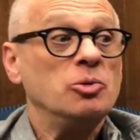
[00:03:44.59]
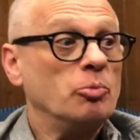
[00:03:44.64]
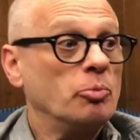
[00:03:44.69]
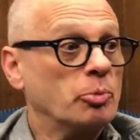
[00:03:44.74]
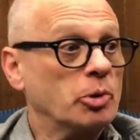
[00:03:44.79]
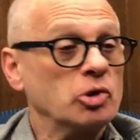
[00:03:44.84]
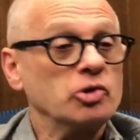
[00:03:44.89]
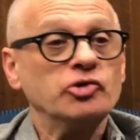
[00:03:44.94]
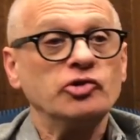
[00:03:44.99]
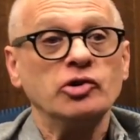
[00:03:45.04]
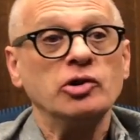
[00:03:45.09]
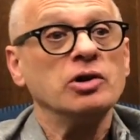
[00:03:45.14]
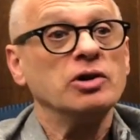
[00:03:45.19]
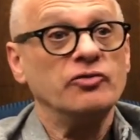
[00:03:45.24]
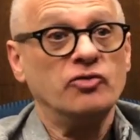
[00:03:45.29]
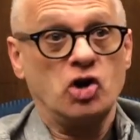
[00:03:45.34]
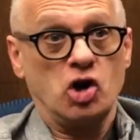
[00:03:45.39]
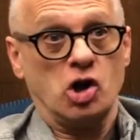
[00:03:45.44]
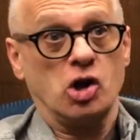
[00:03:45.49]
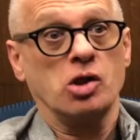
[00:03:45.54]
person
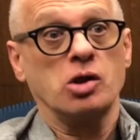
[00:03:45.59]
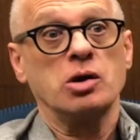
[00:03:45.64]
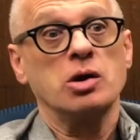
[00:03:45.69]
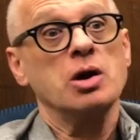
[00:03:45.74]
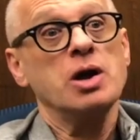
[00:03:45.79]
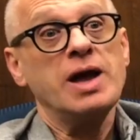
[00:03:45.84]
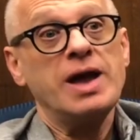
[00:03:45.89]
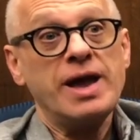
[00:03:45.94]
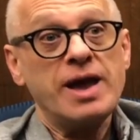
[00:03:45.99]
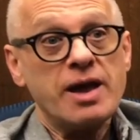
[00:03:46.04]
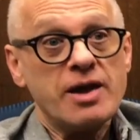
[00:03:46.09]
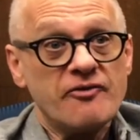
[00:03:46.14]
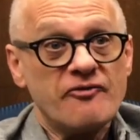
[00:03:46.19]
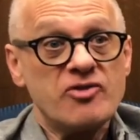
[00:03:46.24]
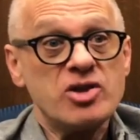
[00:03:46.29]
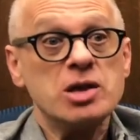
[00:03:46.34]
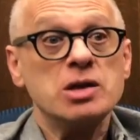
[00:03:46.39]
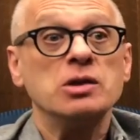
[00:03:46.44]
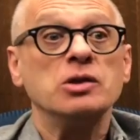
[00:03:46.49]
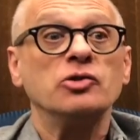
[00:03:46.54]
of
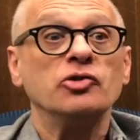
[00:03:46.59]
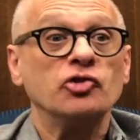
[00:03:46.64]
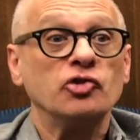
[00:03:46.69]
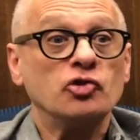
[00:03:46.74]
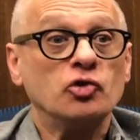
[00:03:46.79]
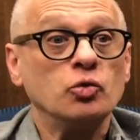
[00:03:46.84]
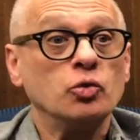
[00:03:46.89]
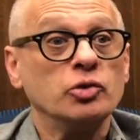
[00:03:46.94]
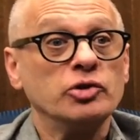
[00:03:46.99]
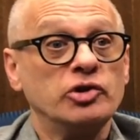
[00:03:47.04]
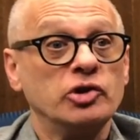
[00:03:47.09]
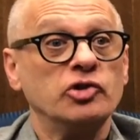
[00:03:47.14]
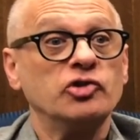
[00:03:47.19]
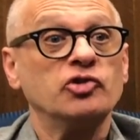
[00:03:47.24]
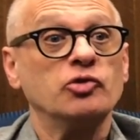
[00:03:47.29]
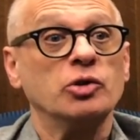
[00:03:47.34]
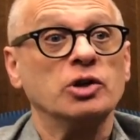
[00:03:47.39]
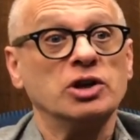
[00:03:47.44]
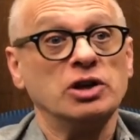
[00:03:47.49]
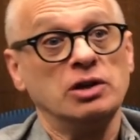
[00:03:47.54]
color-heavy school
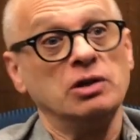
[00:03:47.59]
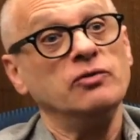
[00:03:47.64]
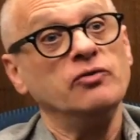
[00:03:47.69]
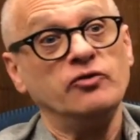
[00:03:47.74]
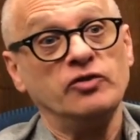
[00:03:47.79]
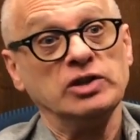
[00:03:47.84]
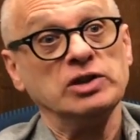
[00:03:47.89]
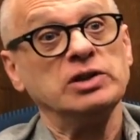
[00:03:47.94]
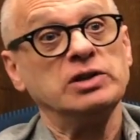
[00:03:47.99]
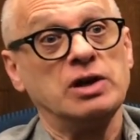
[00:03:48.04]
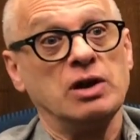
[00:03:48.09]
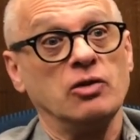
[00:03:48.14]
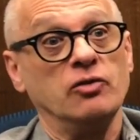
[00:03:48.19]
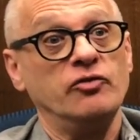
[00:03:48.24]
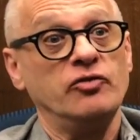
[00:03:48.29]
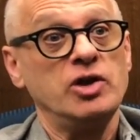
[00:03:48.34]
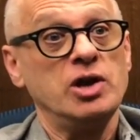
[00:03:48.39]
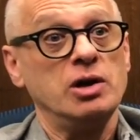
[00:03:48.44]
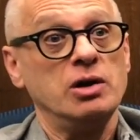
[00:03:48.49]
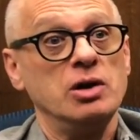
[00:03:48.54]
district in
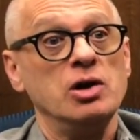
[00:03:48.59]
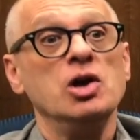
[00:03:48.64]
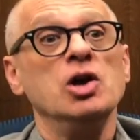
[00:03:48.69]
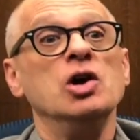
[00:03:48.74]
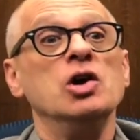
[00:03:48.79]
Philadelphia